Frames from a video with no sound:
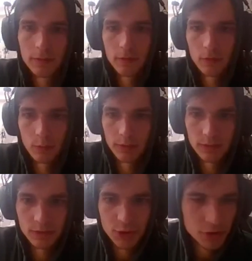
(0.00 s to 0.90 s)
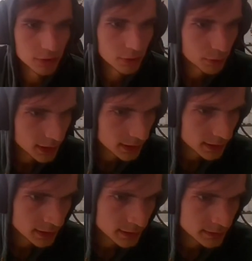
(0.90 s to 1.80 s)
So I wanted to show
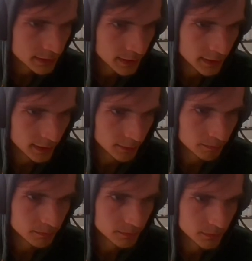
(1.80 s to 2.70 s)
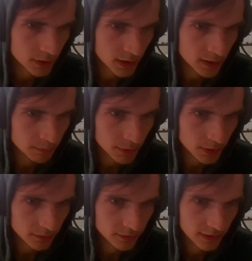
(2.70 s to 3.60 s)
quickly, I
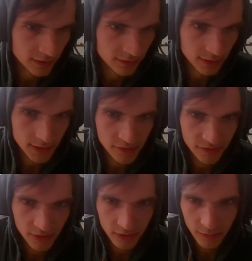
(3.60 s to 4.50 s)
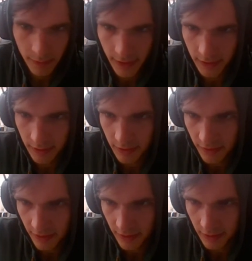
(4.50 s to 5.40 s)
bought Tesla stocks back in the
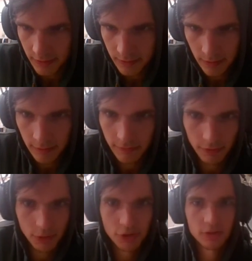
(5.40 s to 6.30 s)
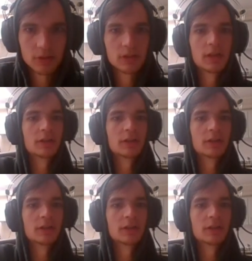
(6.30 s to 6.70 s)
day. Unfortunately, I